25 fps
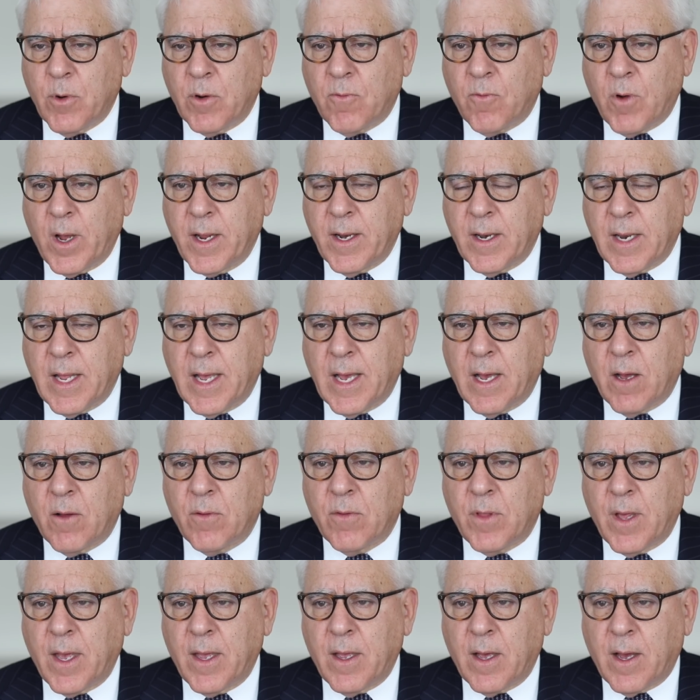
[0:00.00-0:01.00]
But right
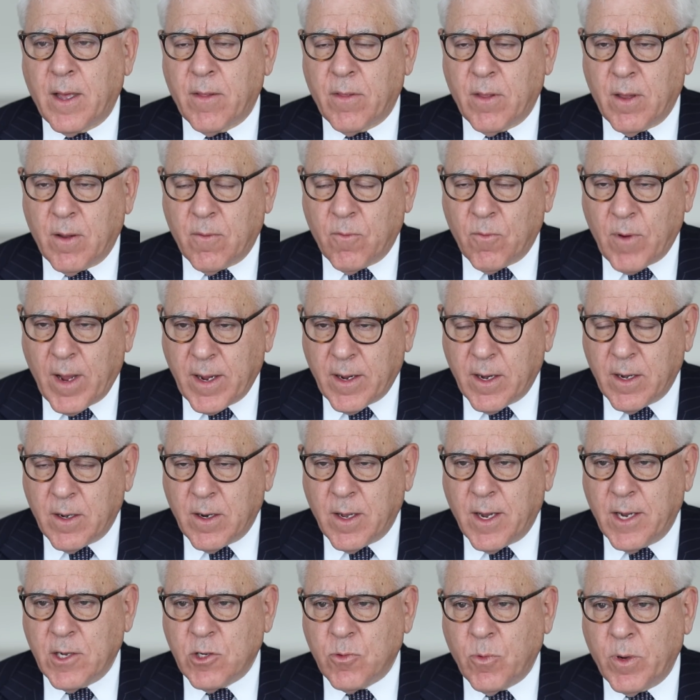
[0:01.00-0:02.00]
now, they, I think,
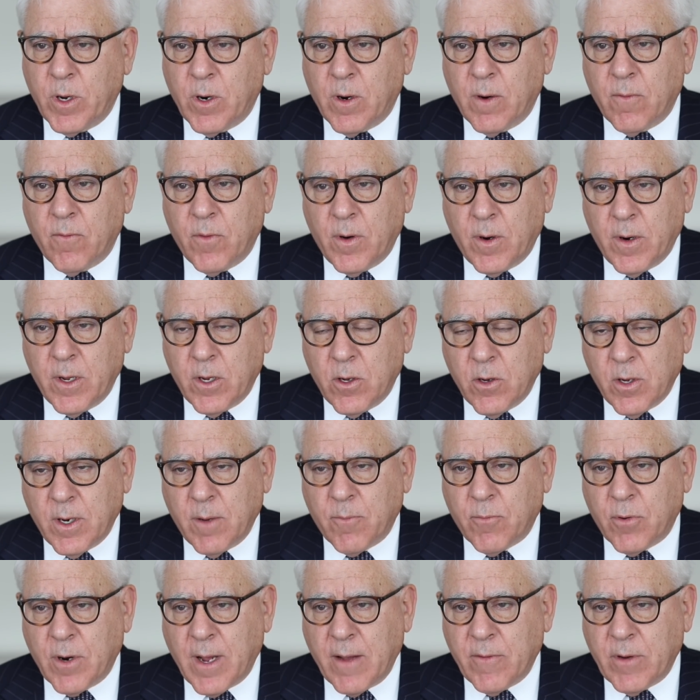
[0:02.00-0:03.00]
recognize we are very good
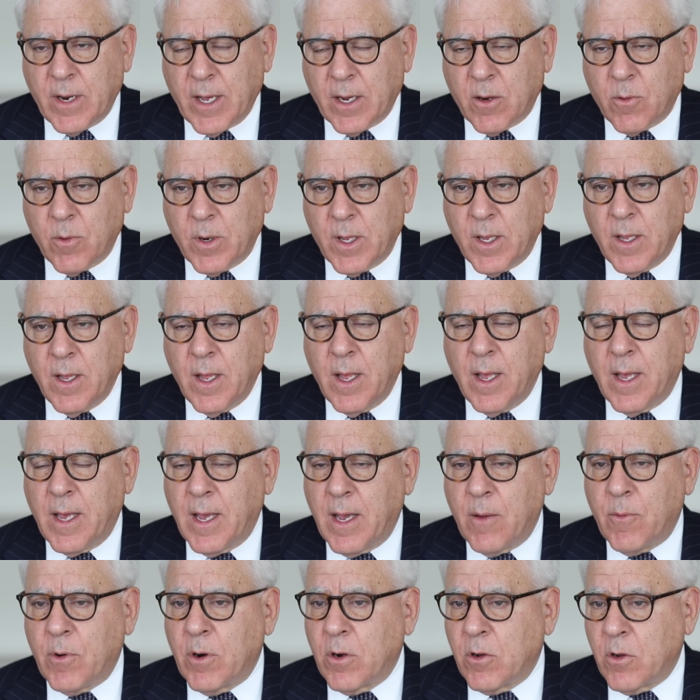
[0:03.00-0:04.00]
at private equity,
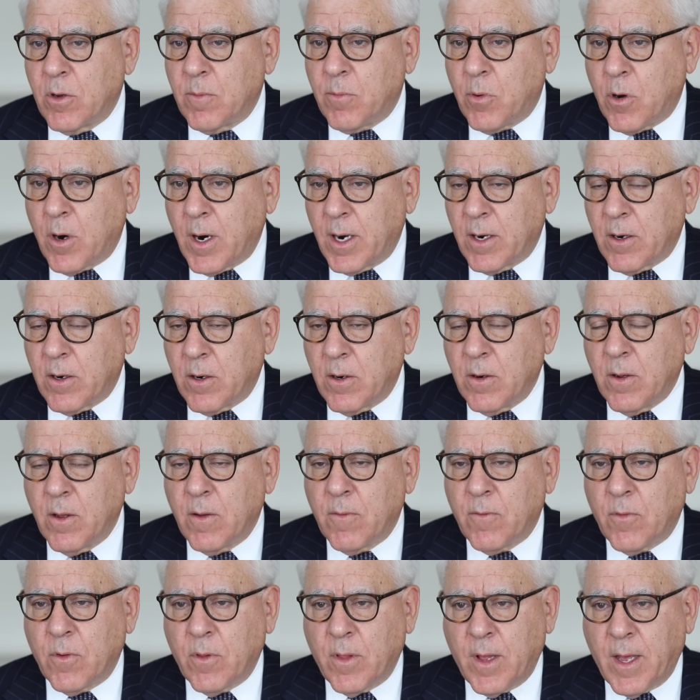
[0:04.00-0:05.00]
and we're a good partner
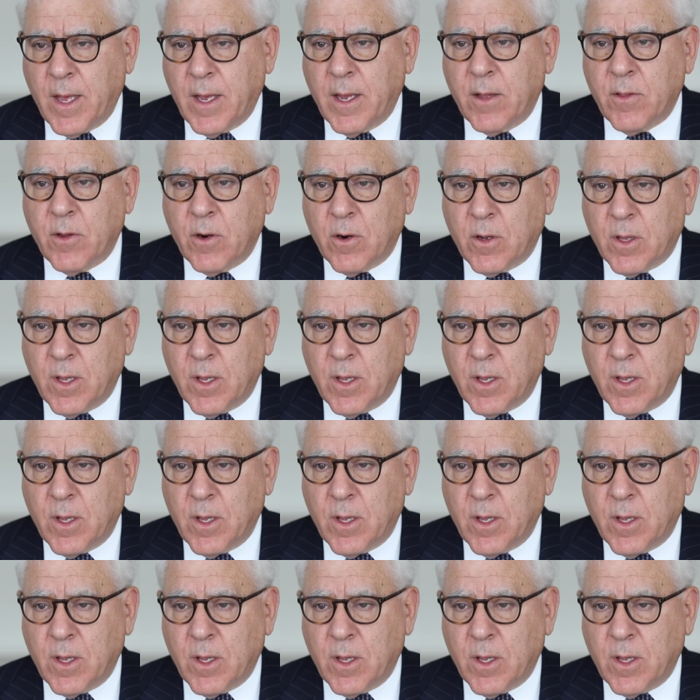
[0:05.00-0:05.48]
for they and their